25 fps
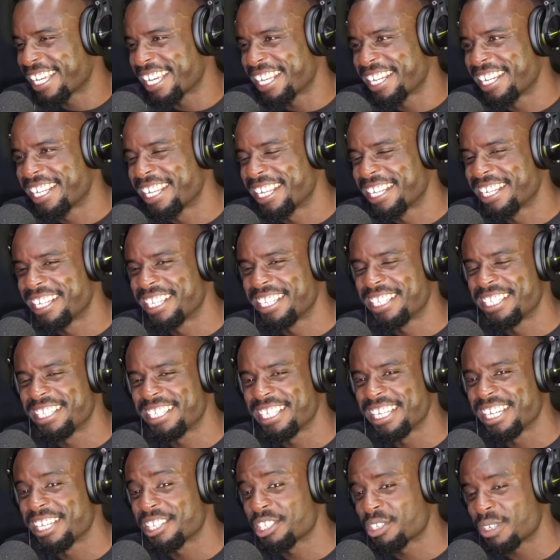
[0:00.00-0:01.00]
and then
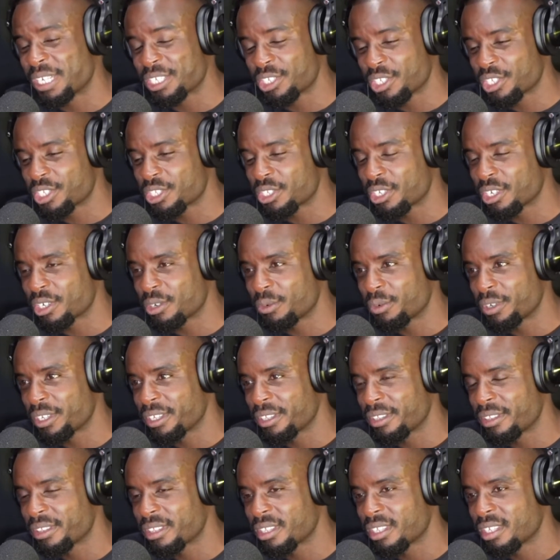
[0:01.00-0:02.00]
yeah, so I just stuck
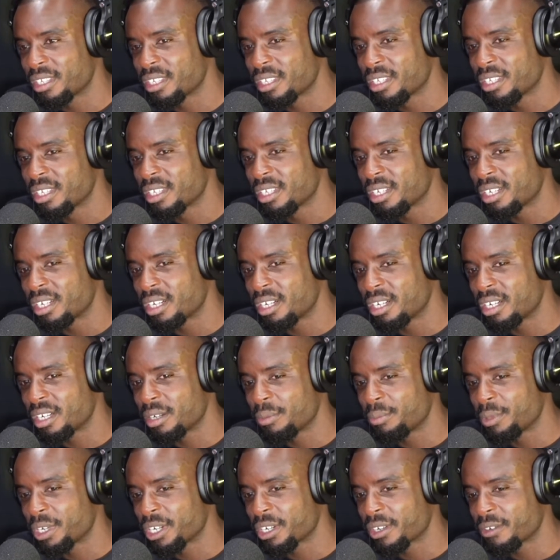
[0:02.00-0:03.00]
with uh,
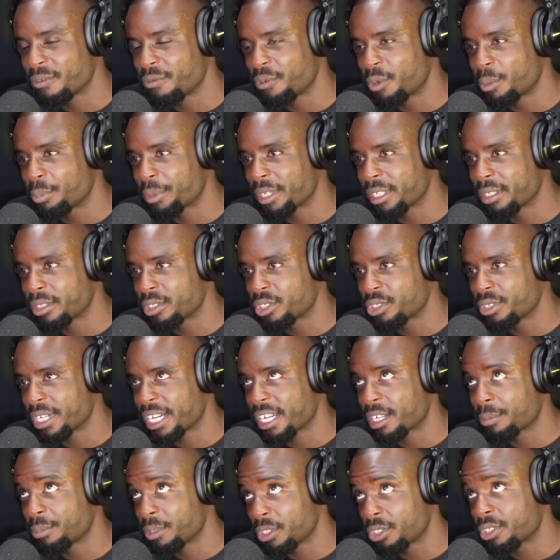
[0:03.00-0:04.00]
American football and
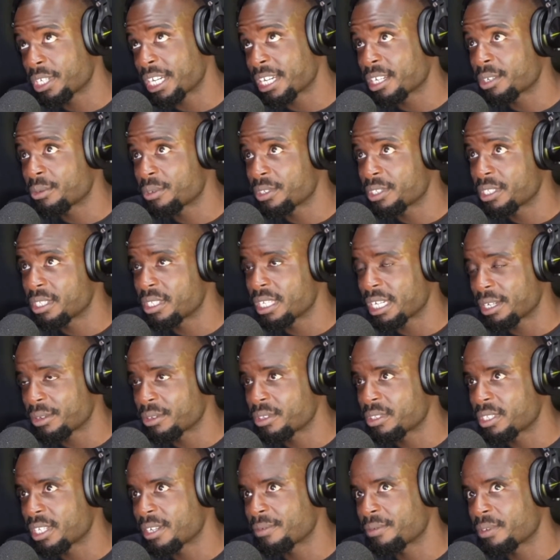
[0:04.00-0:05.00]
track, but track was I
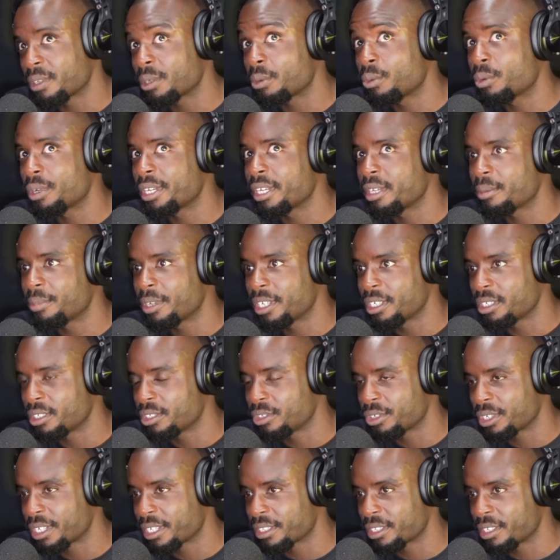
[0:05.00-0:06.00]
was definitely way better at
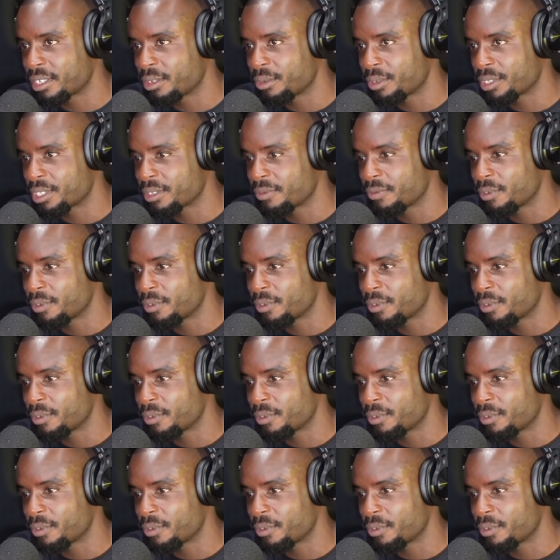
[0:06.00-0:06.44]
track than I was at